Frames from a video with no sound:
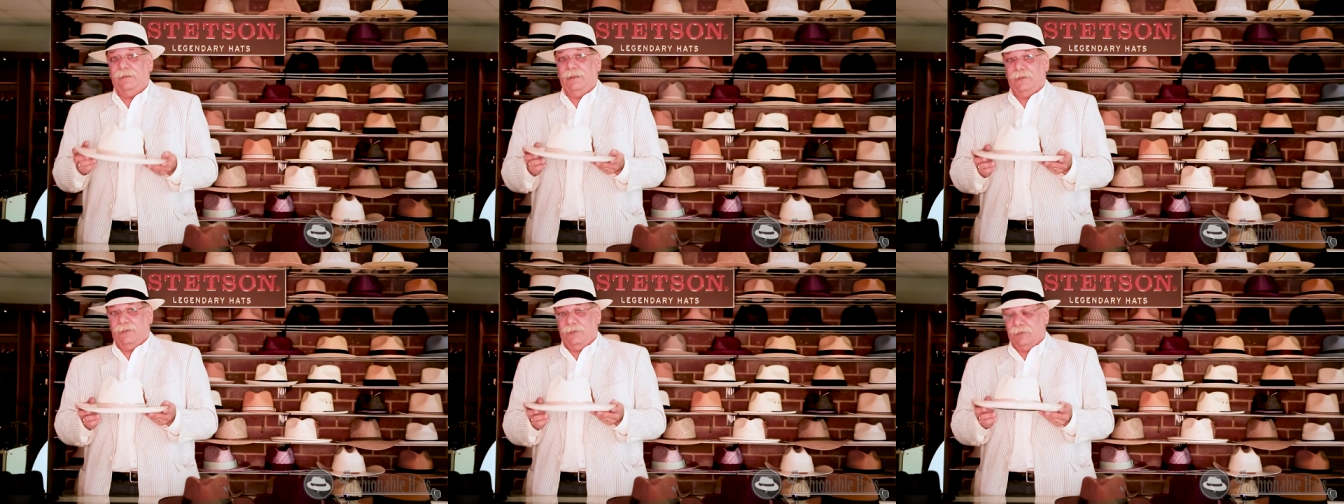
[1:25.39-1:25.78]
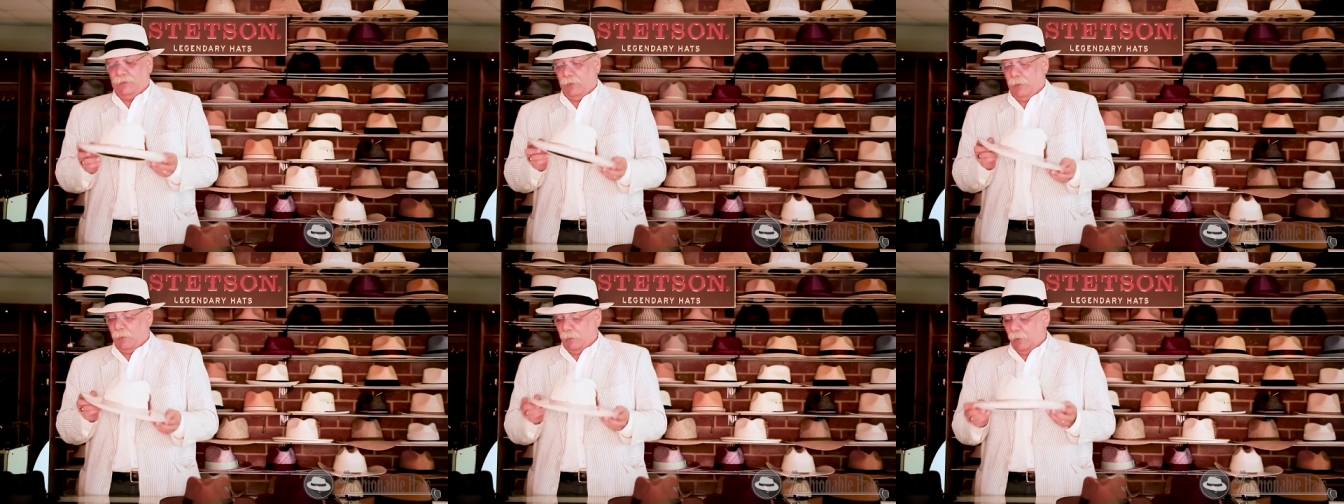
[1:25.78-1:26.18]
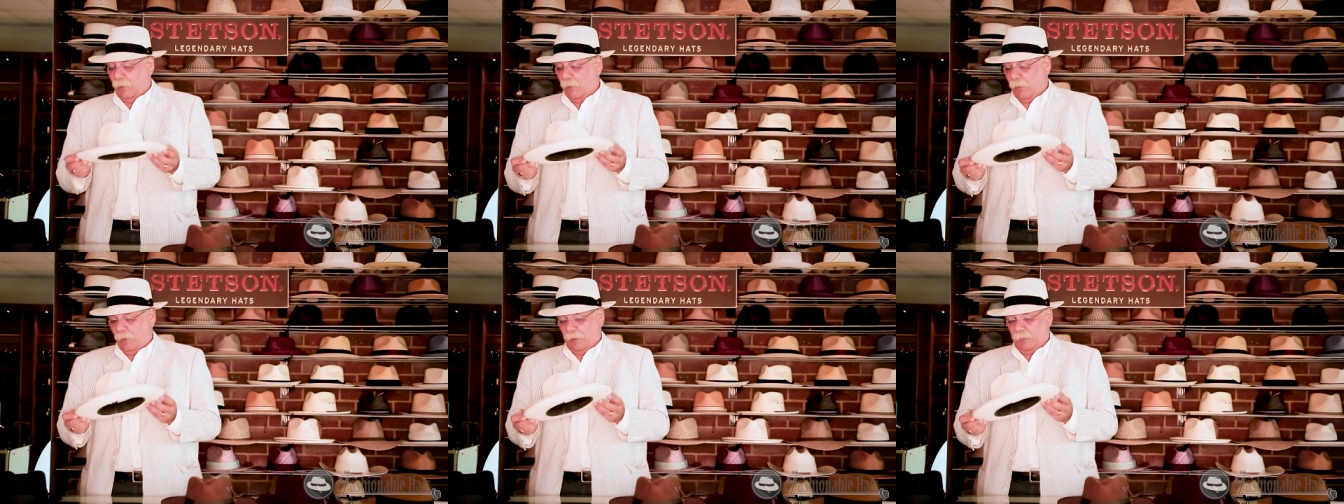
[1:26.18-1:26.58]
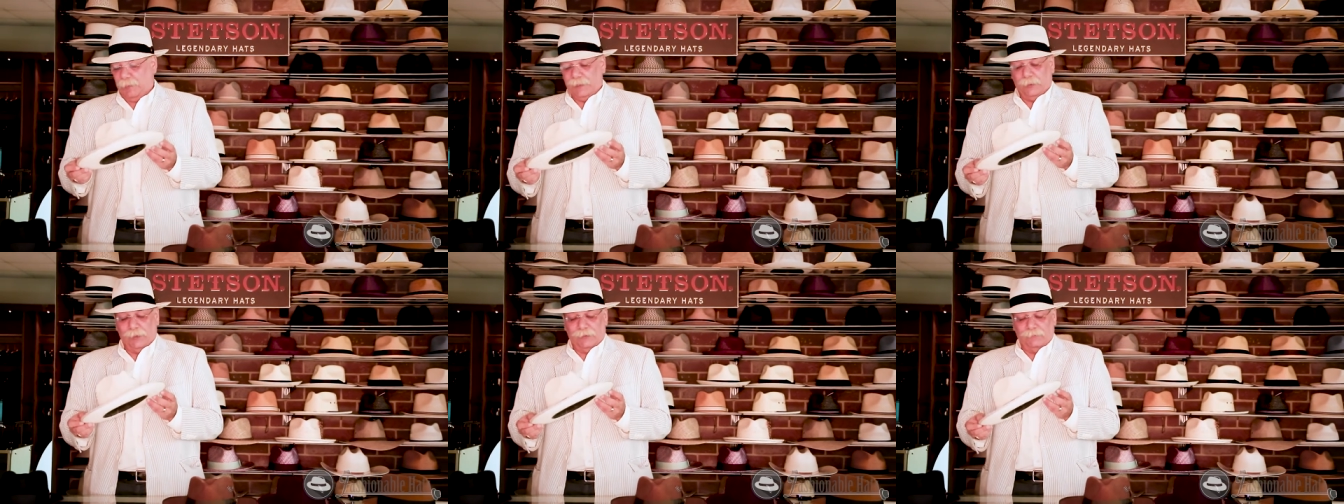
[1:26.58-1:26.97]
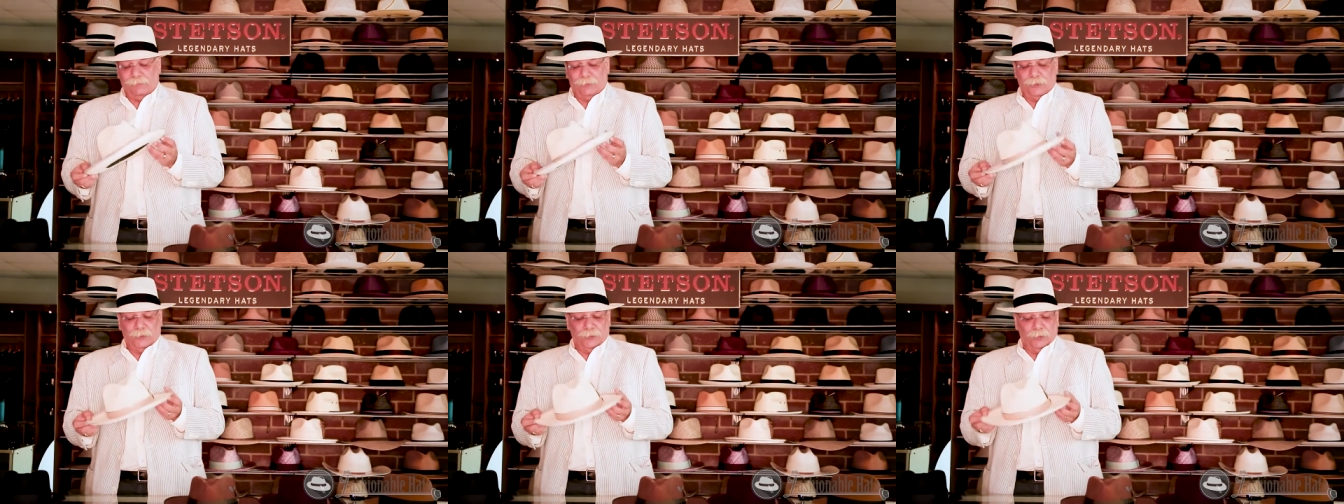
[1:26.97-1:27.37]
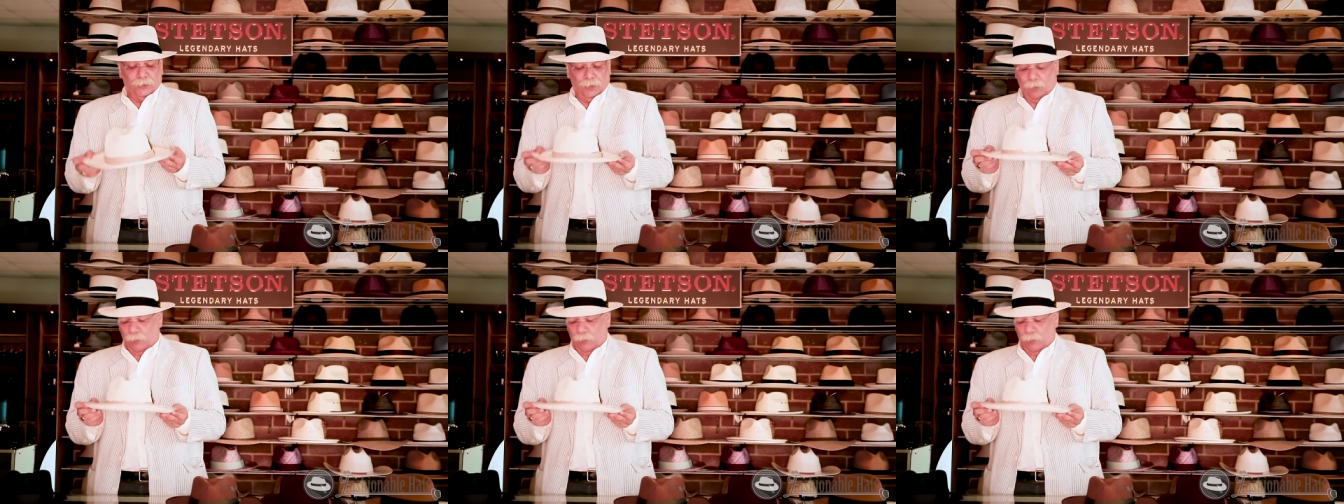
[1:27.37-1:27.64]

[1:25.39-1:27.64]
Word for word: This is be great for your